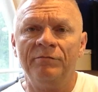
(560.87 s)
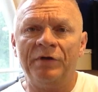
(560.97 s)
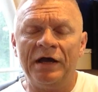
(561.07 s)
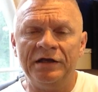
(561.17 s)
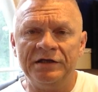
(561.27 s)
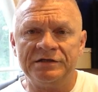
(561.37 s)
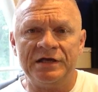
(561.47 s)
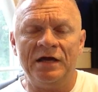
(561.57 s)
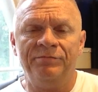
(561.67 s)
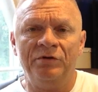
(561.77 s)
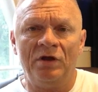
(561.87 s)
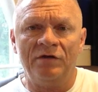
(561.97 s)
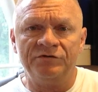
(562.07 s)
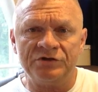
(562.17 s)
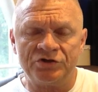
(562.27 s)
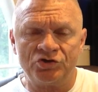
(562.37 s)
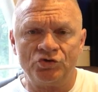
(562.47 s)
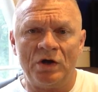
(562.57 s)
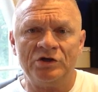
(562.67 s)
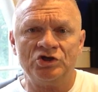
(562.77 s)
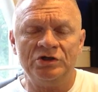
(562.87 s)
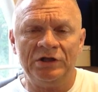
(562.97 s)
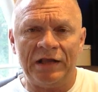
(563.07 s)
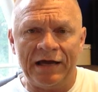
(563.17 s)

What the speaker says: by an example of destruction,